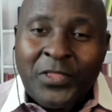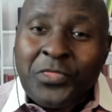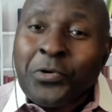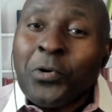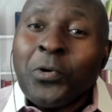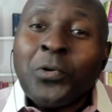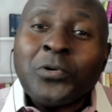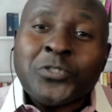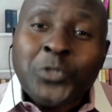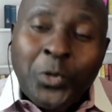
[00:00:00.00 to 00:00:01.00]

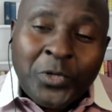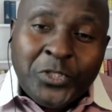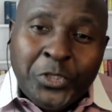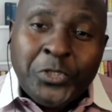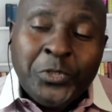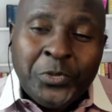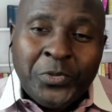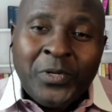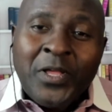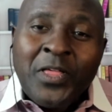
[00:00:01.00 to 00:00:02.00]
told to you
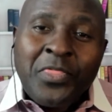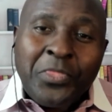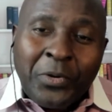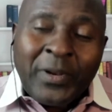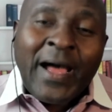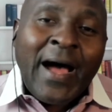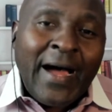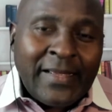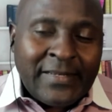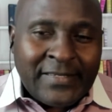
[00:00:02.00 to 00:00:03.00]
through the
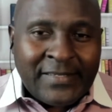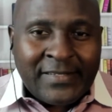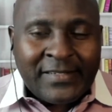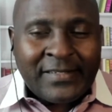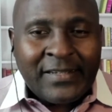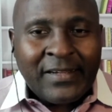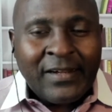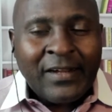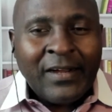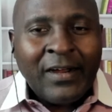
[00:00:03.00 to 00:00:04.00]
eyes
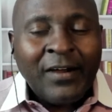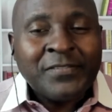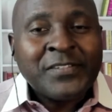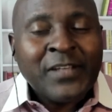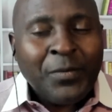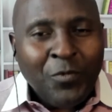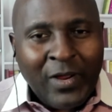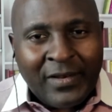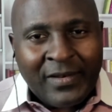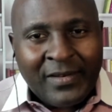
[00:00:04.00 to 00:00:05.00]
someone
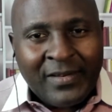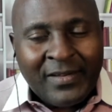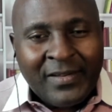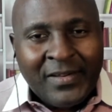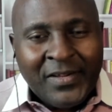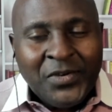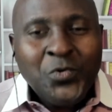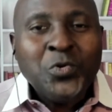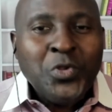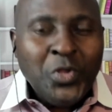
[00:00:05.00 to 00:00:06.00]

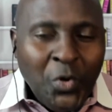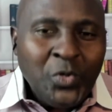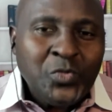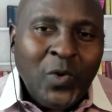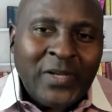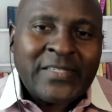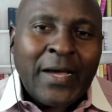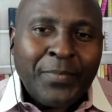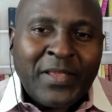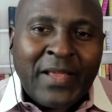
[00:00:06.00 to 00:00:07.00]
who knows what's
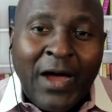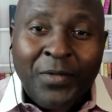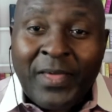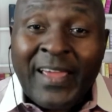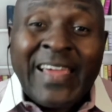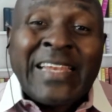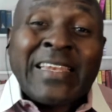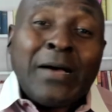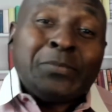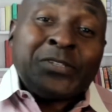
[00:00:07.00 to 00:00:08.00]
happening out there in
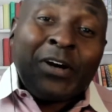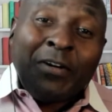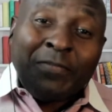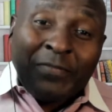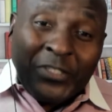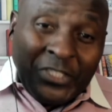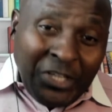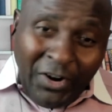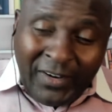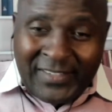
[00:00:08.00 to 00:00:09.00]
terms of
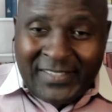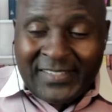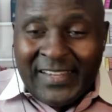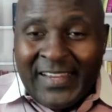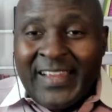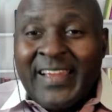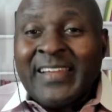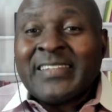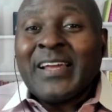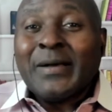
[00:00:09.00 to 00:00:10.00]
dollars, in
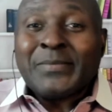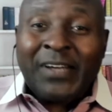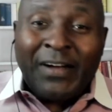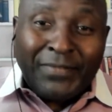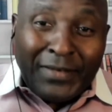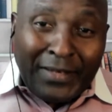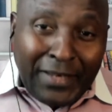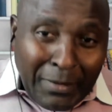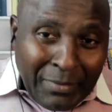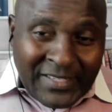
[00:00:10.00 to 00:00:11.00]
terms of
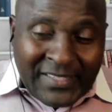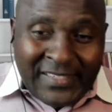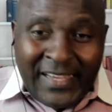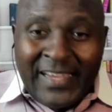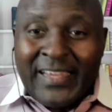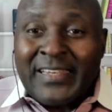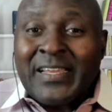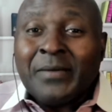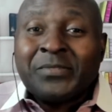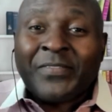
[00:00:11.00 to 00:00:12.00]
numbers, in
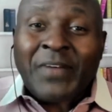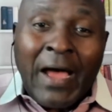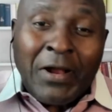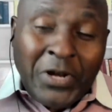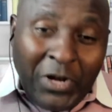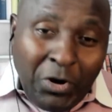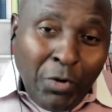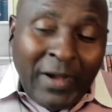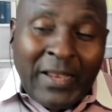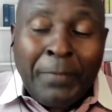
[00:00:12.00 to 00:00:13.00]
terms of
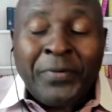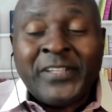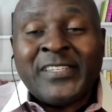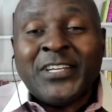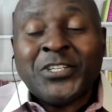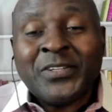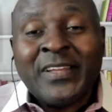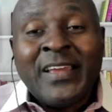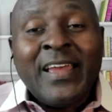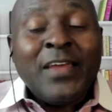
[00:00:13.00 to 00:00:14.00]
global appreciation.
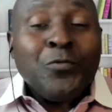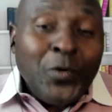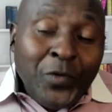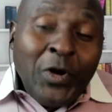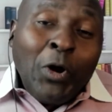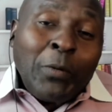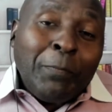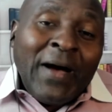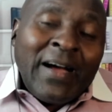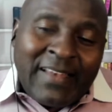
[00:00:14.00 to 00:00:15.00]
And when we
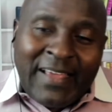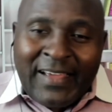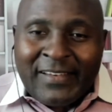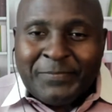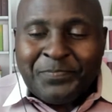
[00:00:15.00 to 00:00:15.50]
unpack that,